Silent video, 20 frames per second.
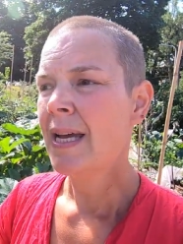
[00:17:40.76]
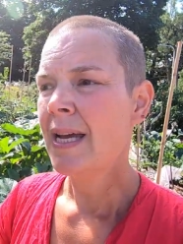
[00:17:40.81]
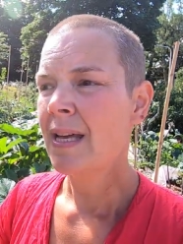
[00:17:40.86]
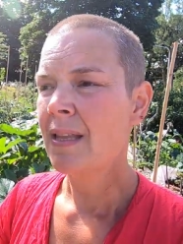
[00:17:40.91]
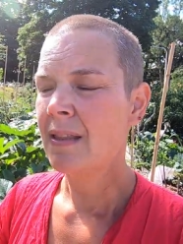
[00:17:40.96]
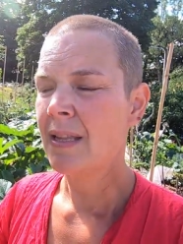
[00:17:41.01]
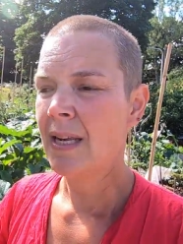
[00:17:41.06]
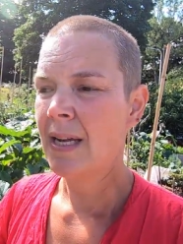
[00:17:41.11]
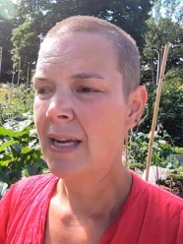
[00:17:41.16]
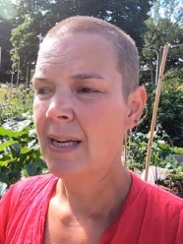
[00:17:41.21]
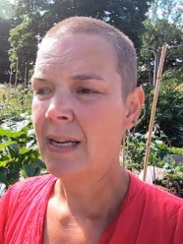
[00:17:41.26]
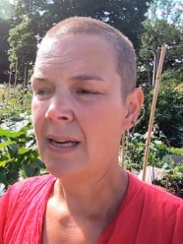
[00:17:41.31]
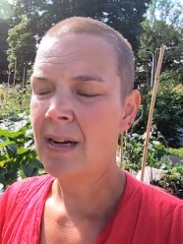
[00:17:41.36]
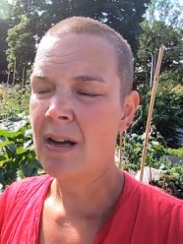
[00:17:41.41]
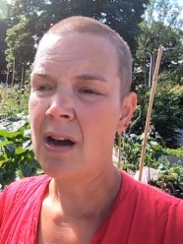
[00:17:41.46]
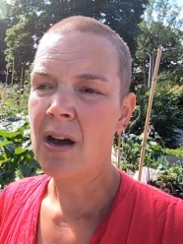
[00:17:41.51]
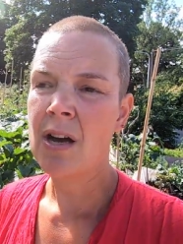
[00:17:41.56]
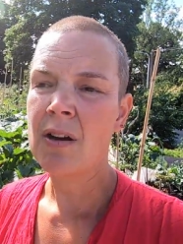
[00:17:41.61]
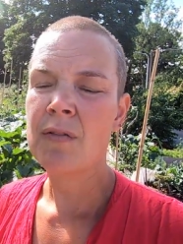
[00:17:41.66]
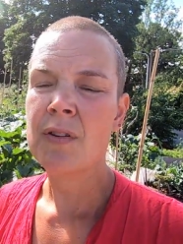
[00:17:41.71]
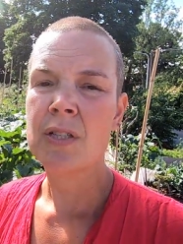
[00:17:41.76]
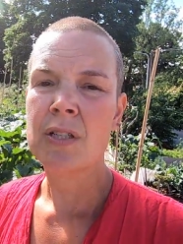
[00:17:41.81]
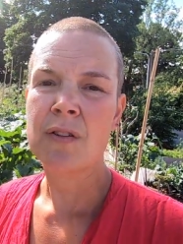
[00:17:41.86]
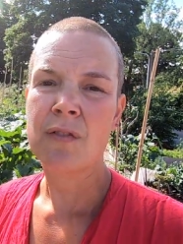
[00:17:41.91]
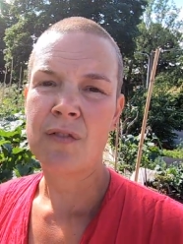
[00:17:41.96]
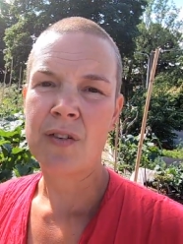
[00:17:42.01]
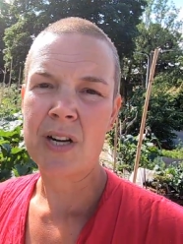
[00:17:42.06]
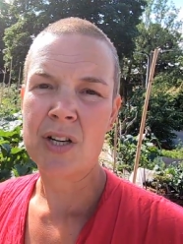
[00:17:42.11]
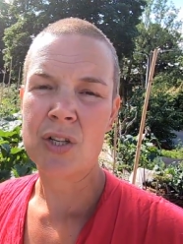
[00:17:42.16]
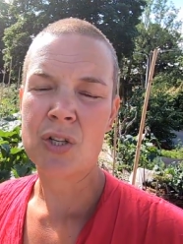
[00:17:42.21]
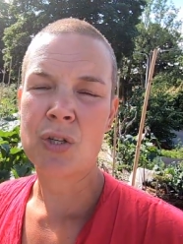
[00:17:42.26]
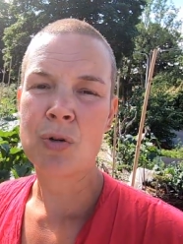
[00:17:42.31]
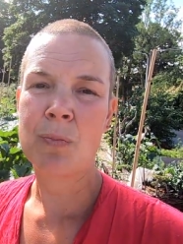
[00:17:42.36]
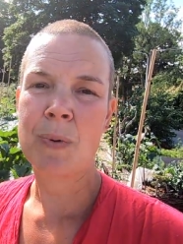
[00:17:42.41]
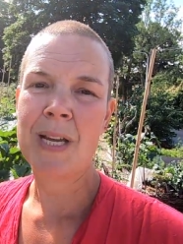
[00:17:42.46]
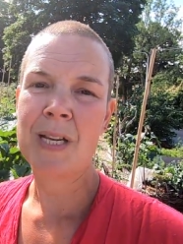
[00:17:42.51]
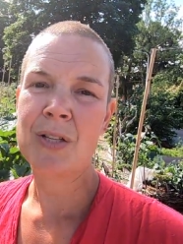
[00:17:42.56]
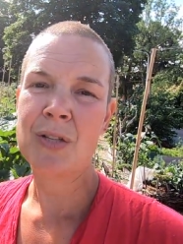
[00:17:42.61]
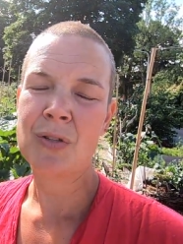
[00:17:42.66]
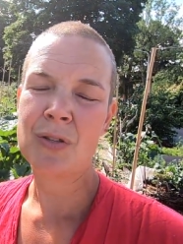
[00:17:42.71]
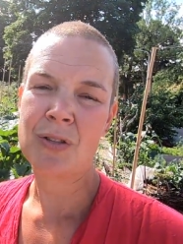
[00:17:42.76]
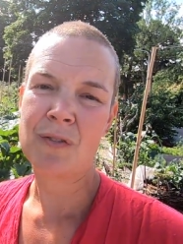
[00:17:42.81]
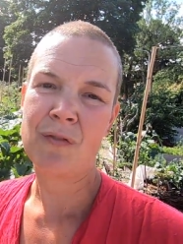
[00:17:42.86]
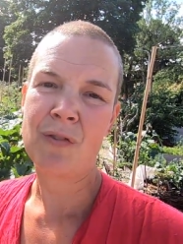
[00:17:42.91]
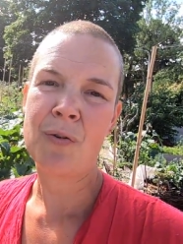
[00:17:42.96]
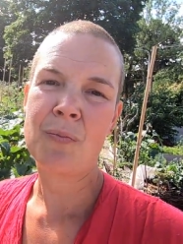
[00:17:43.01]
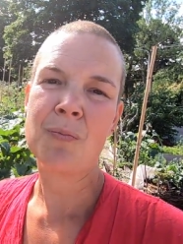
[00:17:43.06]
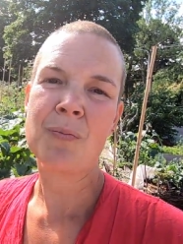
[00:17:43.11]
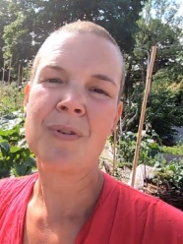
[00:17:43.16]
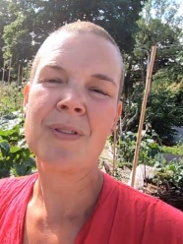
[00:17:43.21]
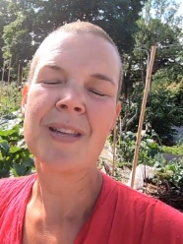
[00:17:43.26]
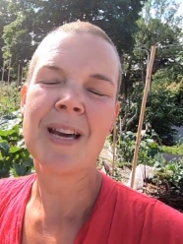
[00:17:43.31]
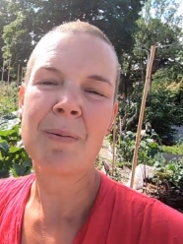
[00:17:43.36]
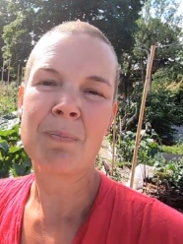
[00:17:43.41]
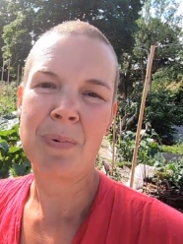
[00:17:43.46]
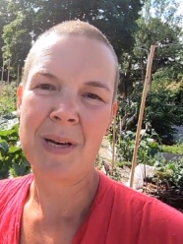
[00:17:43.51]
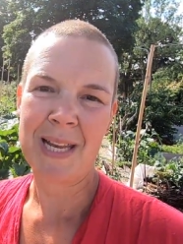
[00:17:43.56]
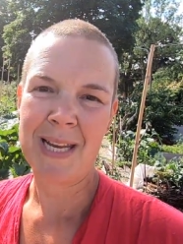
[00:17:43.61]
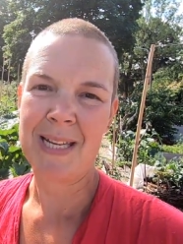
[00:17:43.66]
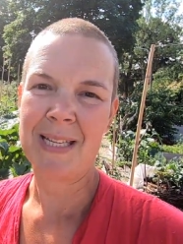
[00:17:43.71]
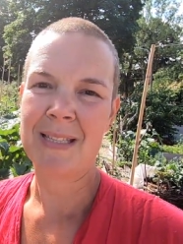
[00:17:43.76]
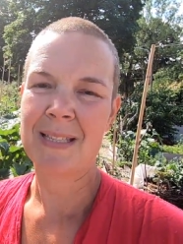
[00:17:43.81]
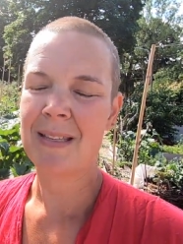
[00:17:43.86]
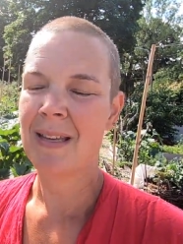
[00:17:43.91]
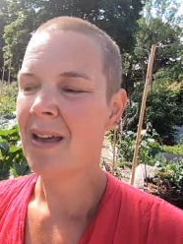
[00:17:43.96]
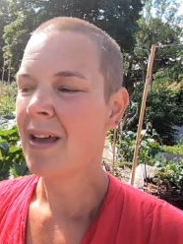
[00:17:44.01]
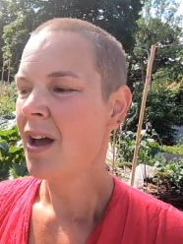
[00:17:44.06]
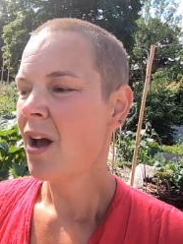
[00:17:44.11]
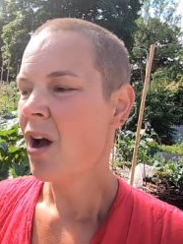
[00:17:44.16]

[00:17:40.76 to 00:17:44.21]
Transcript: and then I can harvest fresh tomatoes from that place